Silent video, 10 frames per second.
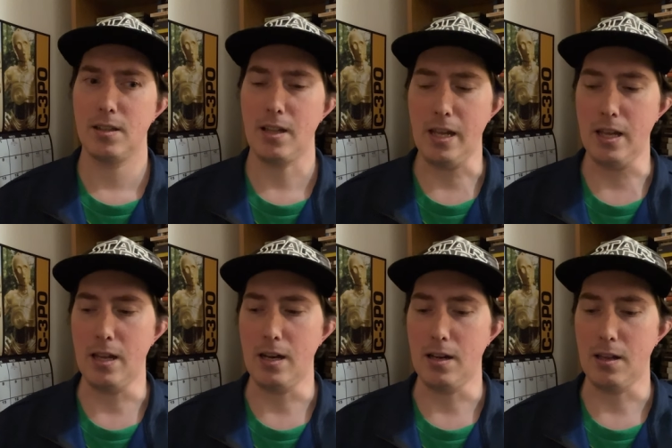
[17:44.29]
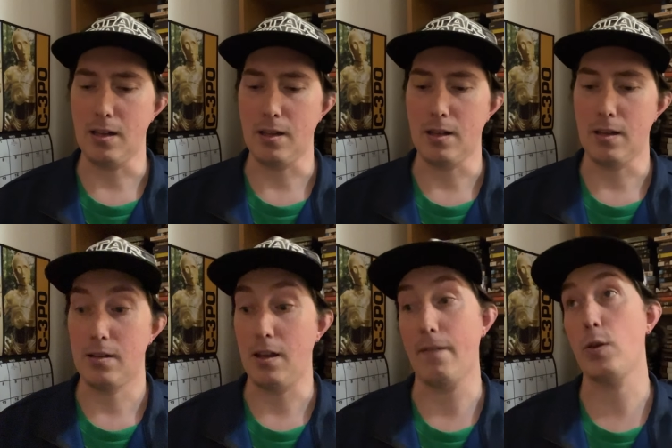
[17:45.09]
and uh,
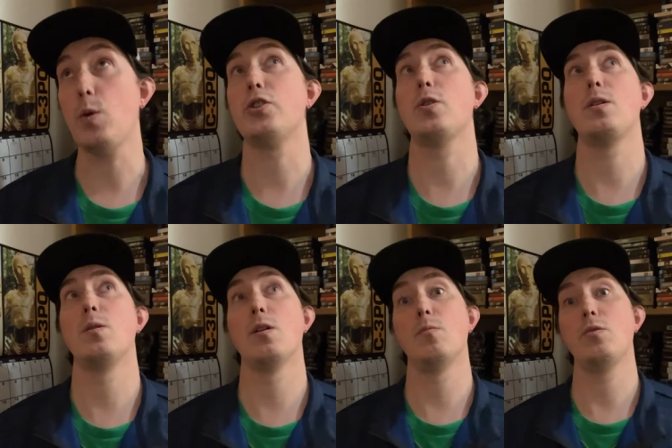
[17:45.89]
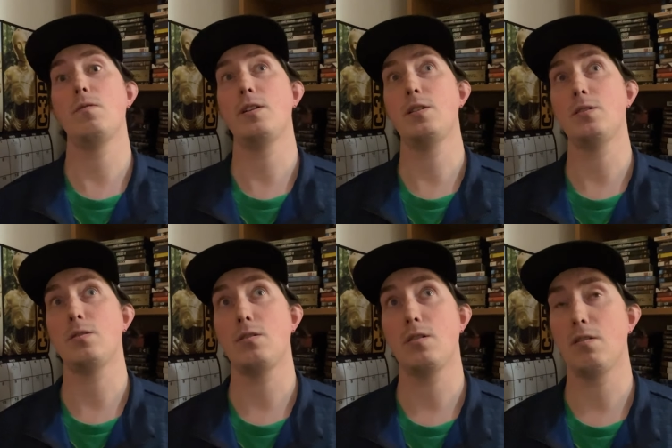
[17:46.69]
if you enjoy horror movies
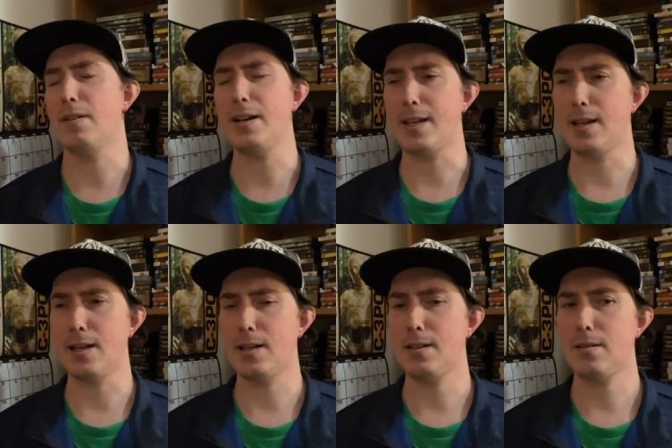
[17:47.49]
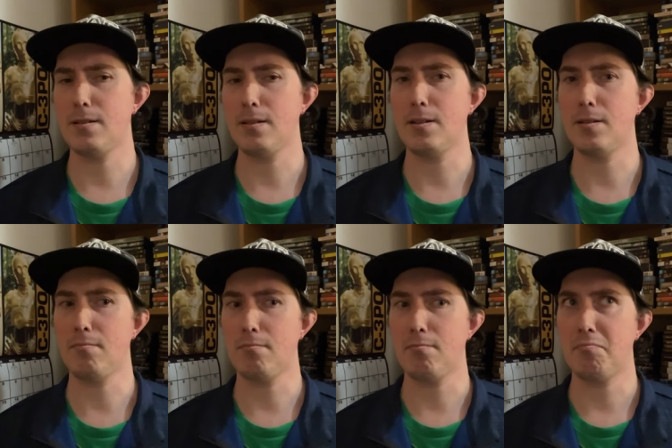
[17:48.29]
of any kind,
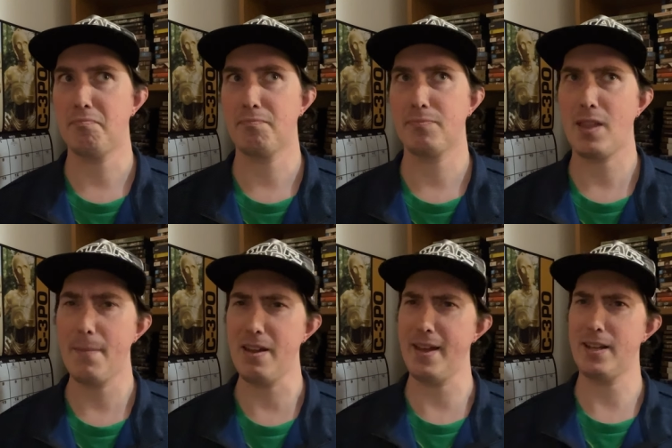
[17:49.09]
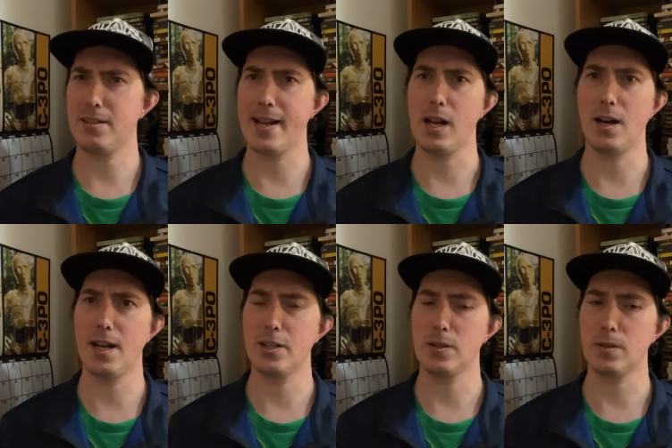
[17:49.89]
um, be they
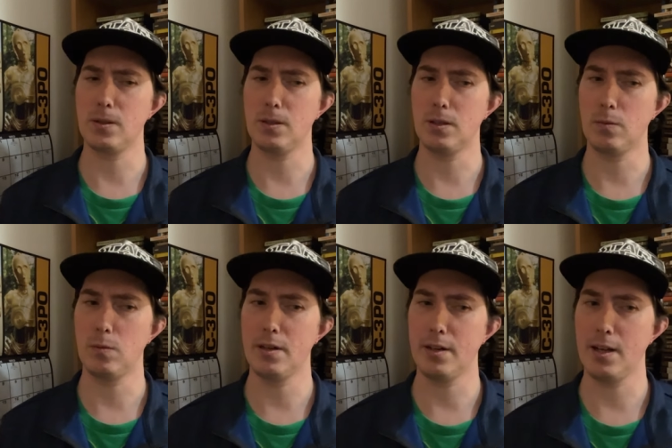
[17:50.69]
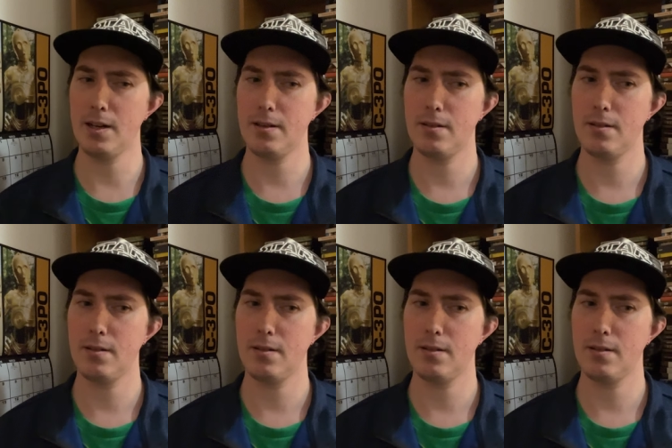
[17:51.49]
psychological or whatnot,